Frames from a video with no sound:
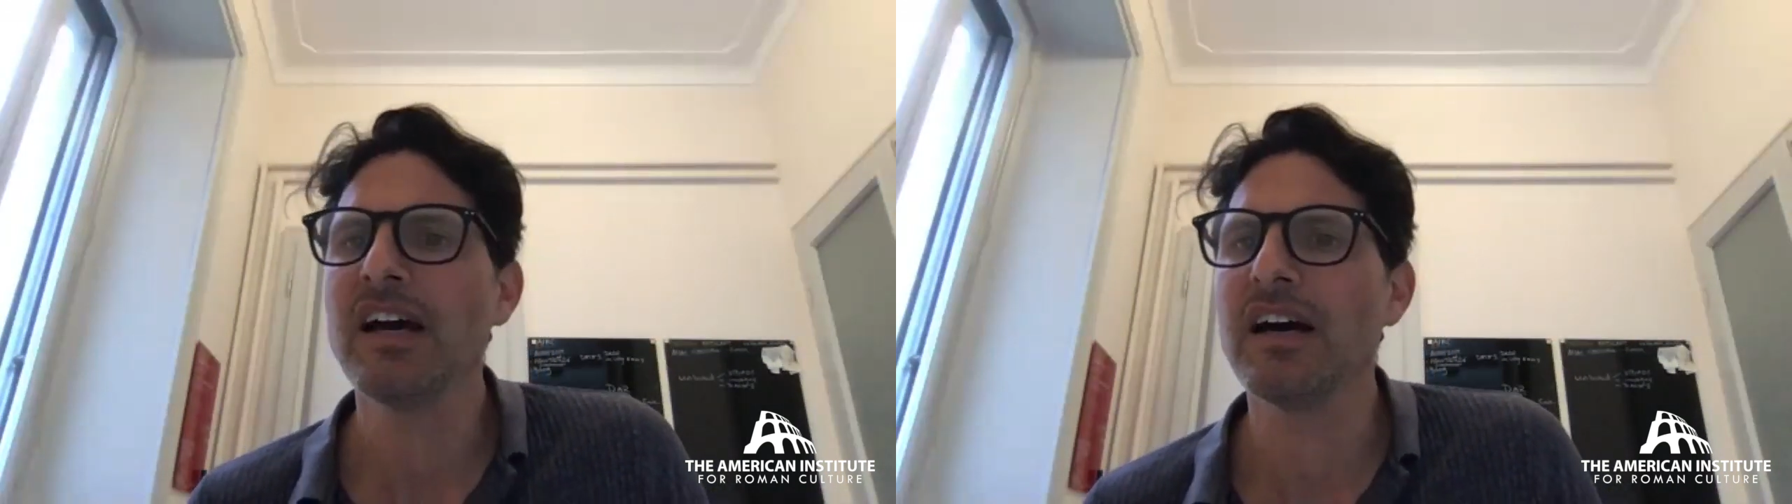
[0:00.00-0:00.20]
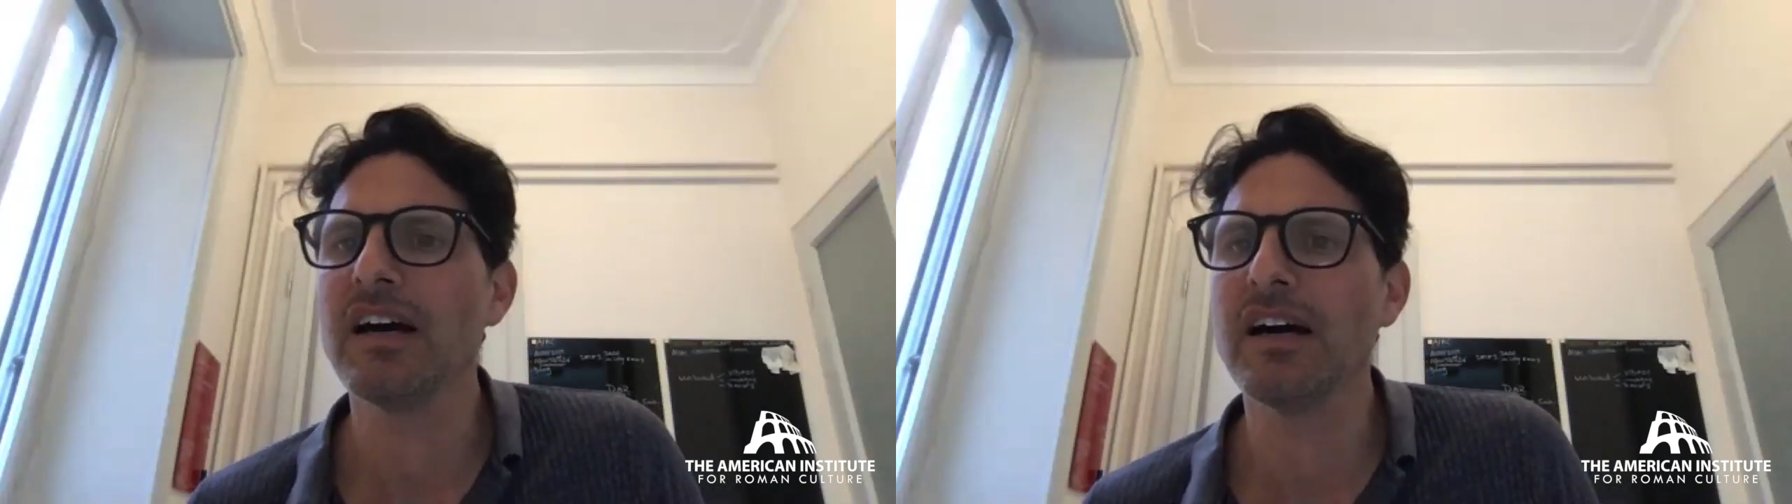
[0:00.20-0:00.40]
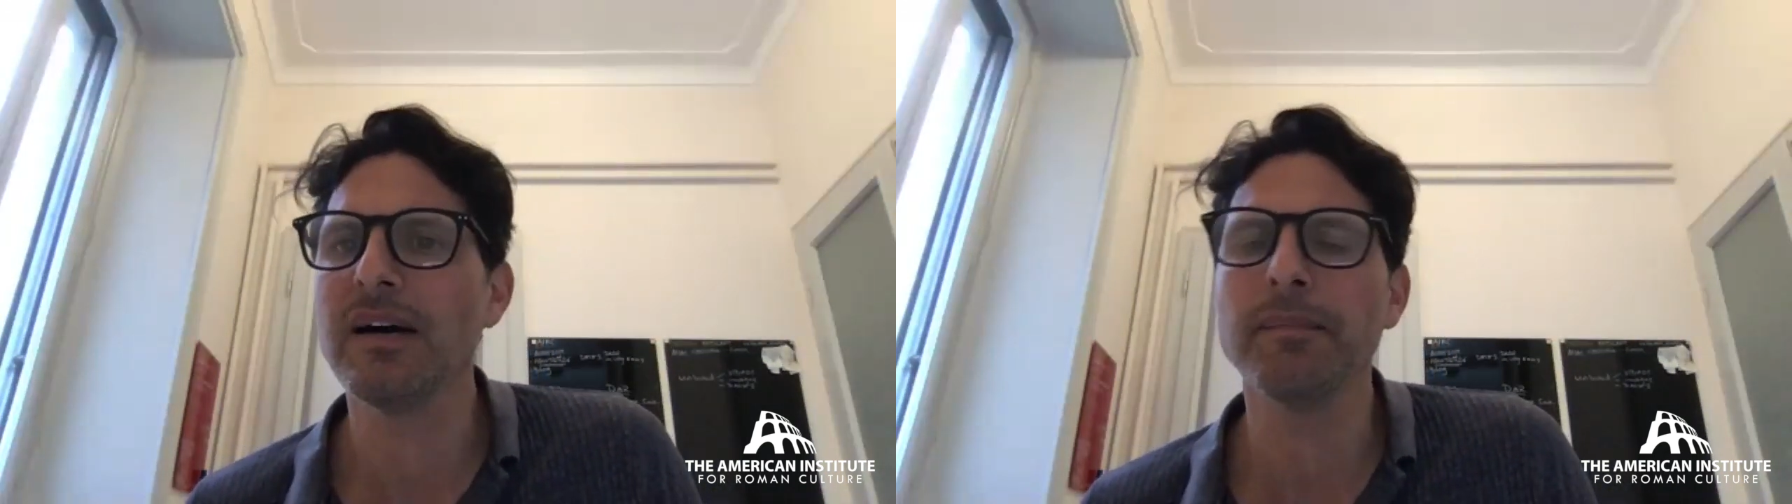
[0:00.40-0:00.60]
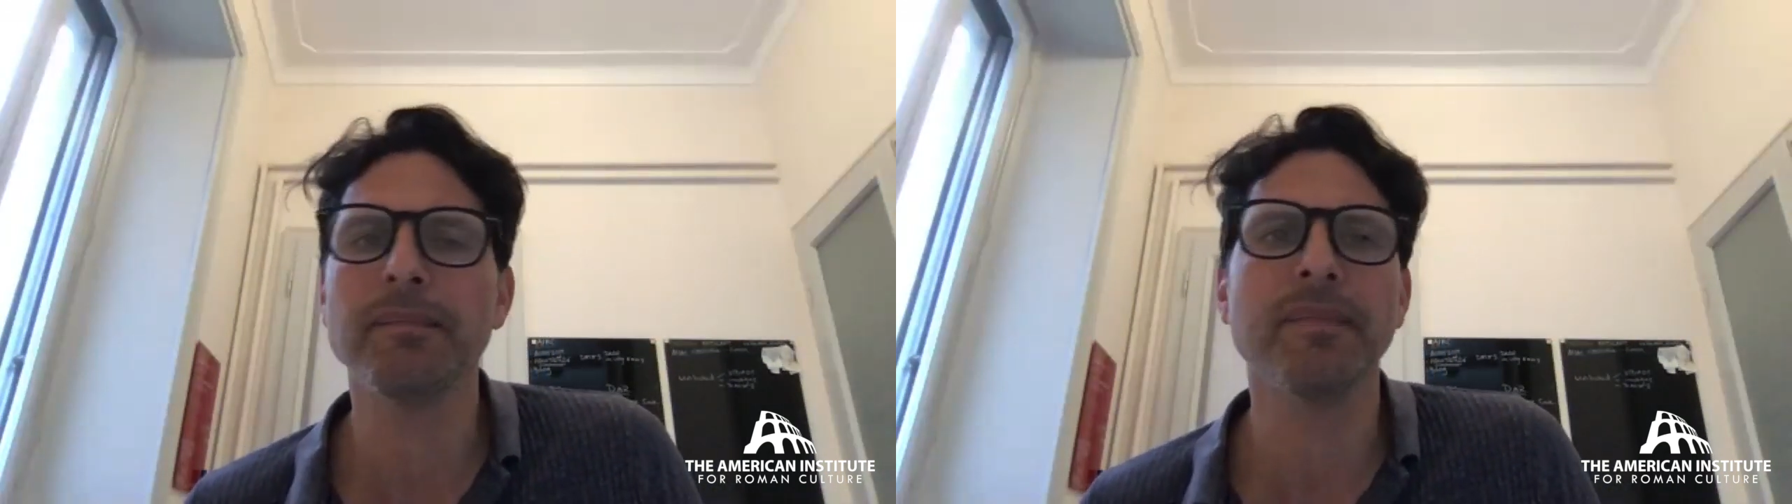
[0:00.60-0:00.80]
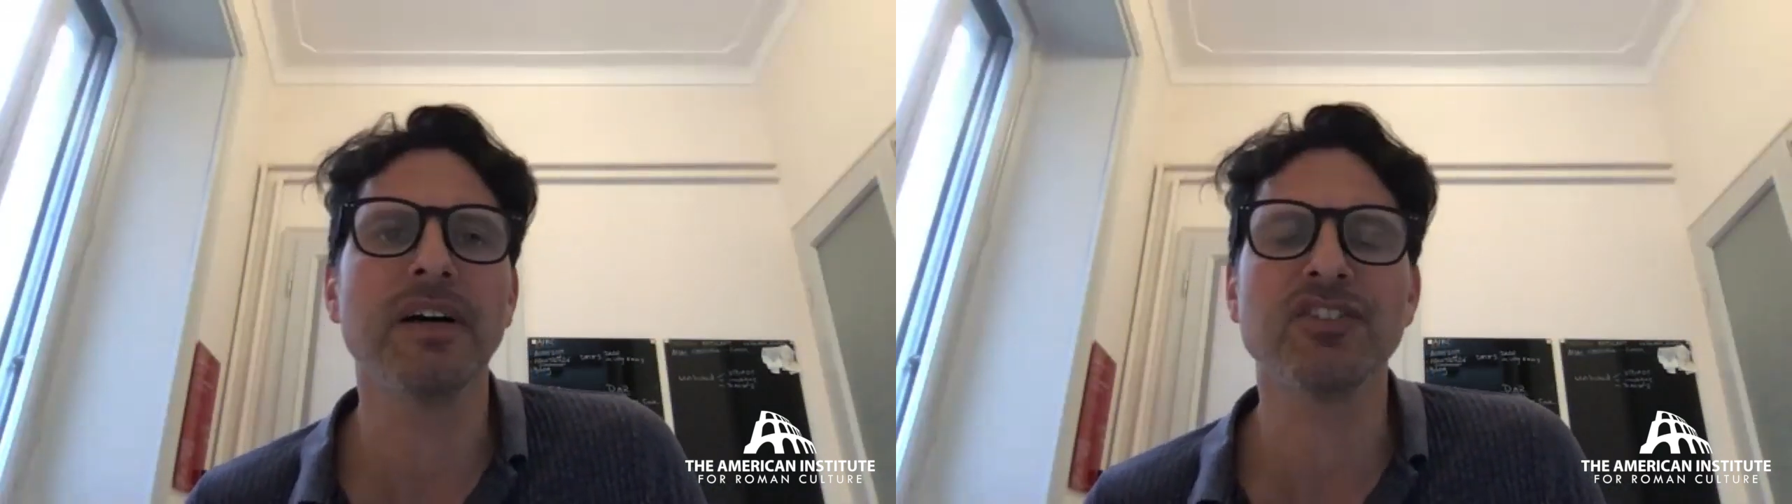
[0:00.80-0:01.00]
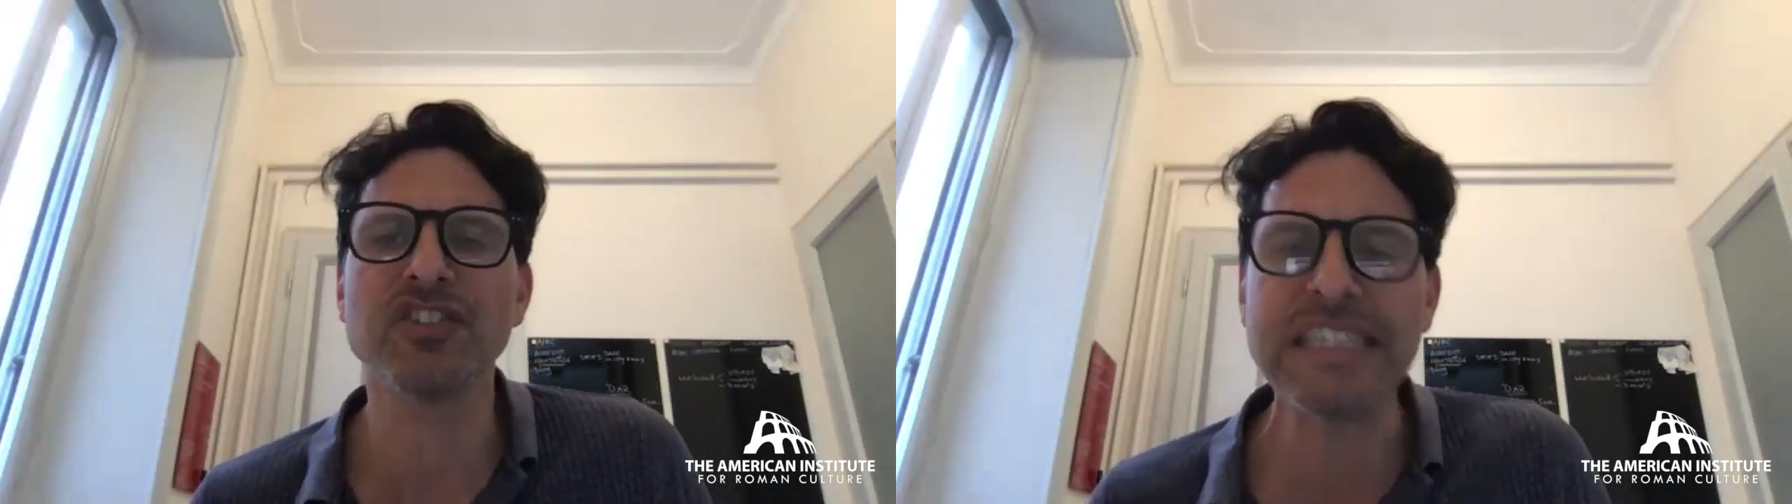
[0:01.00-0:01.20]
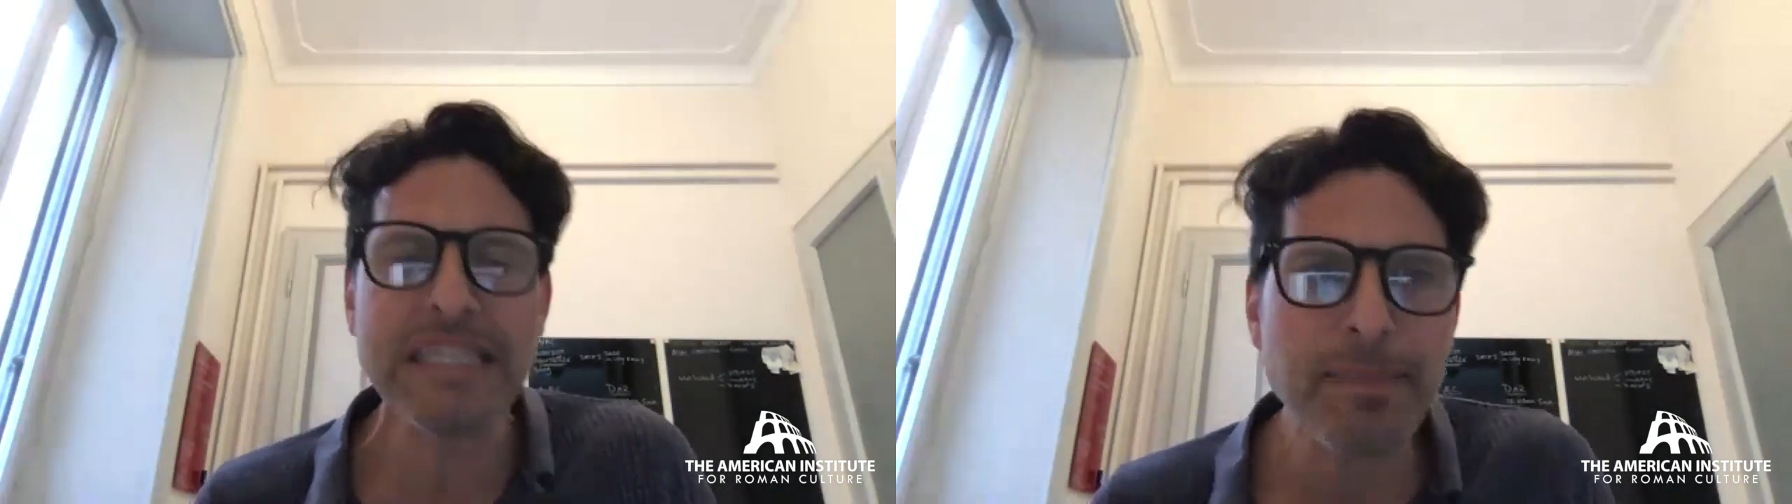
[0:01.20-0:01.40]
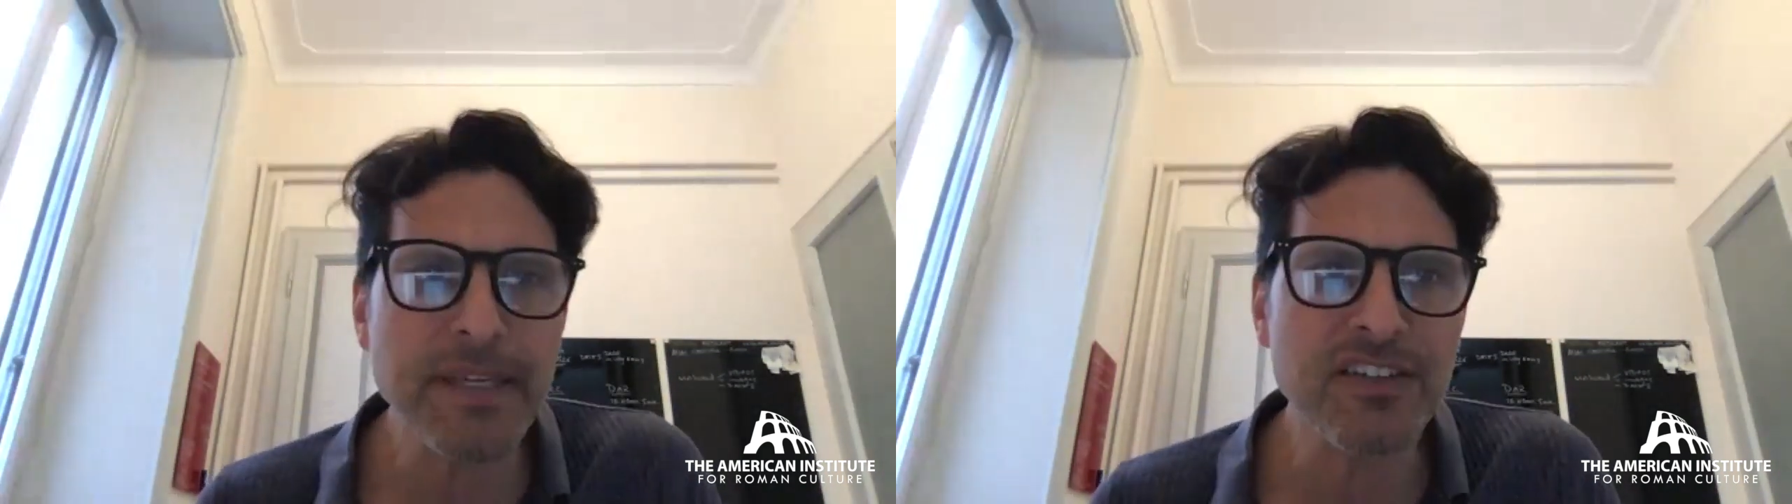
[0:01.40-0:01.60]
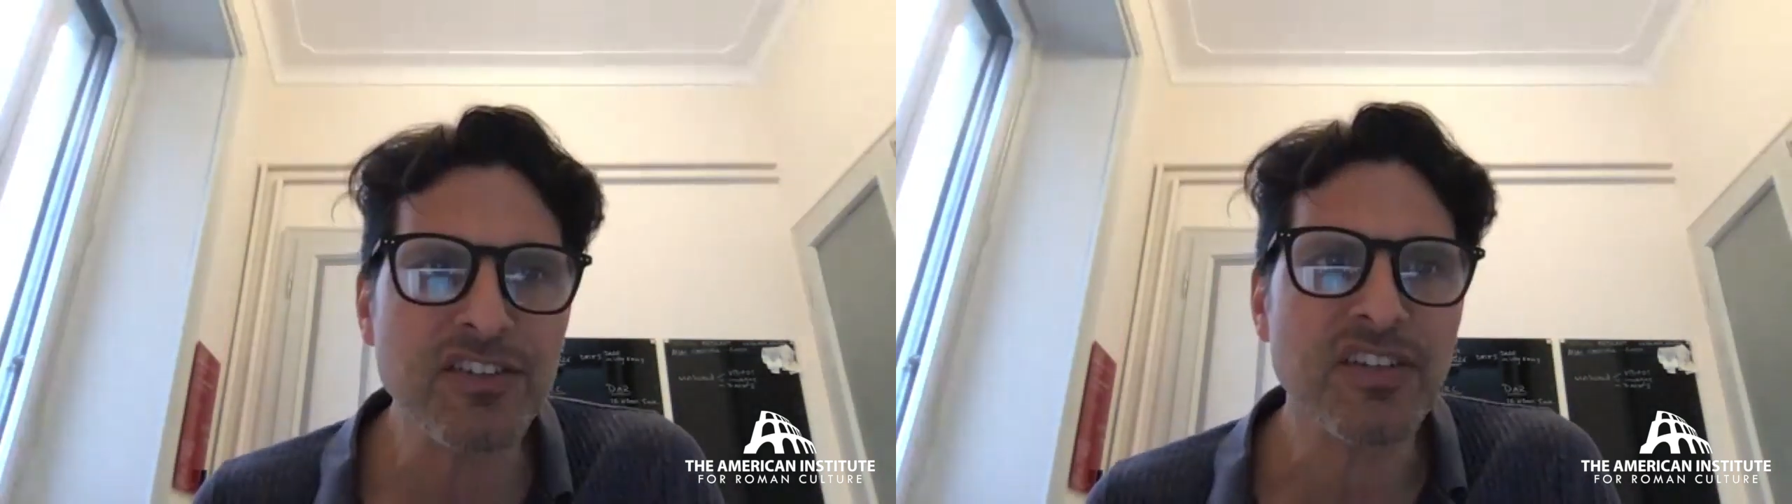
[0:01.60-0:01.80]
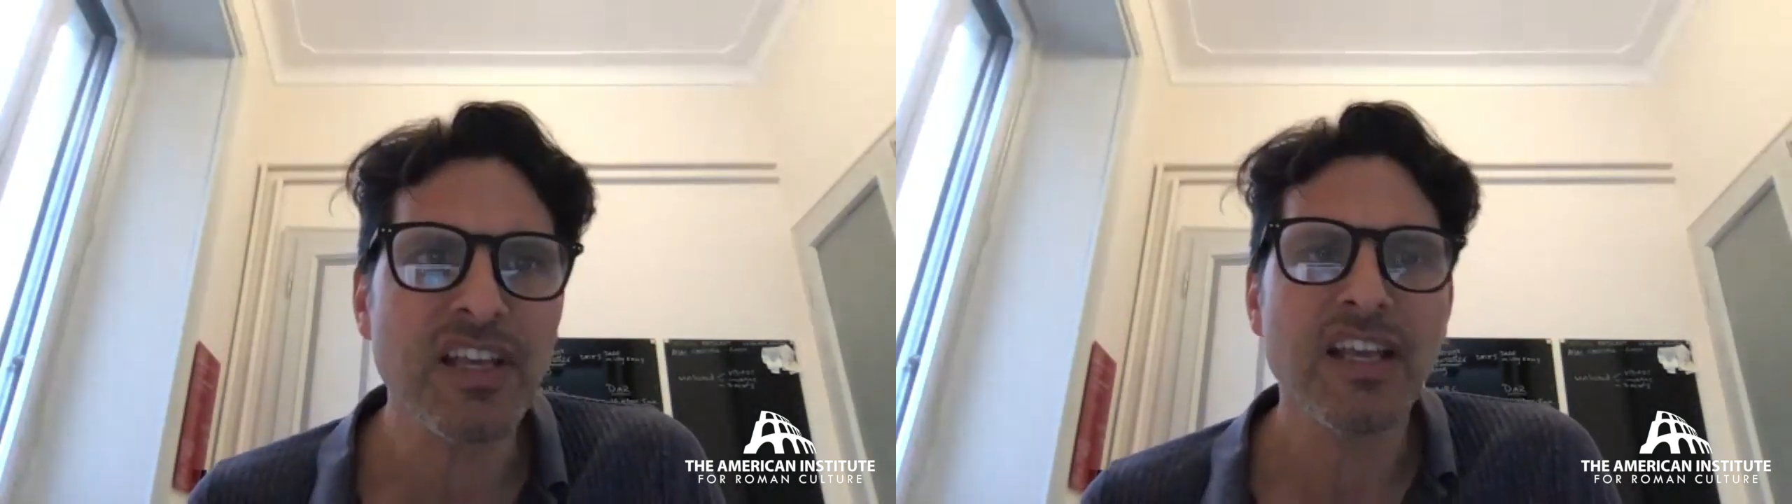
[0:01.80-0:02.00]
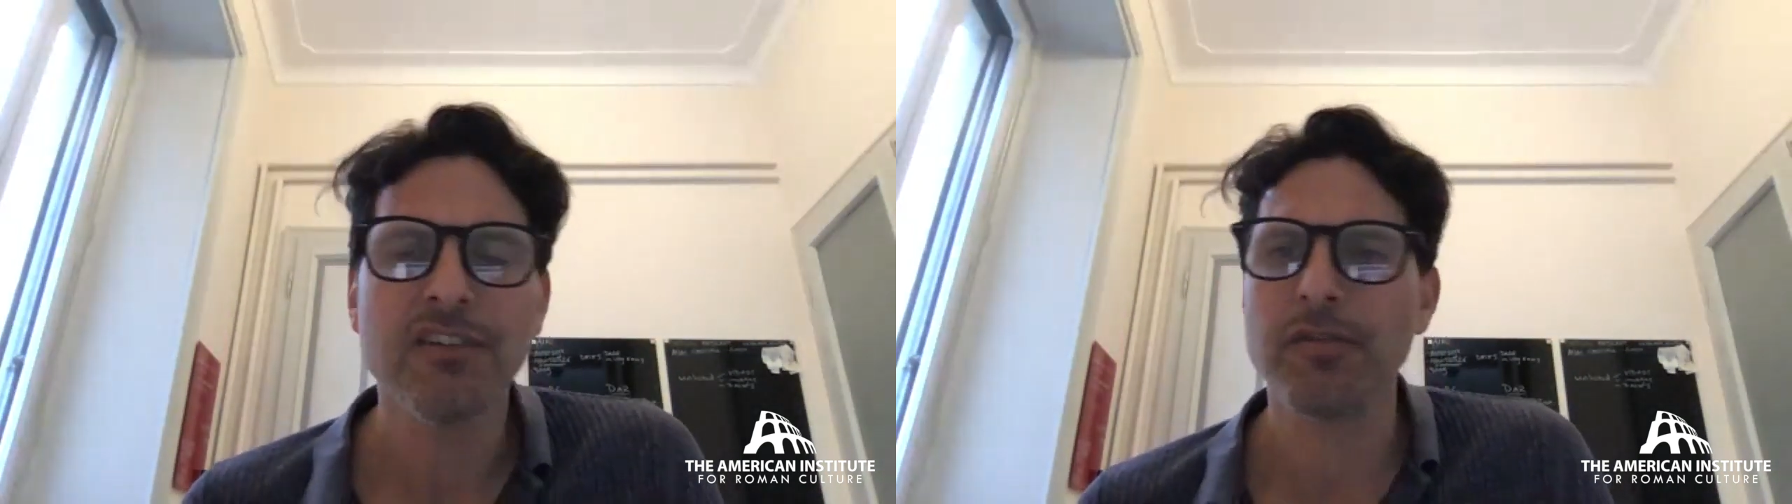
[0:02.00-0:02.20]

um, Asclepius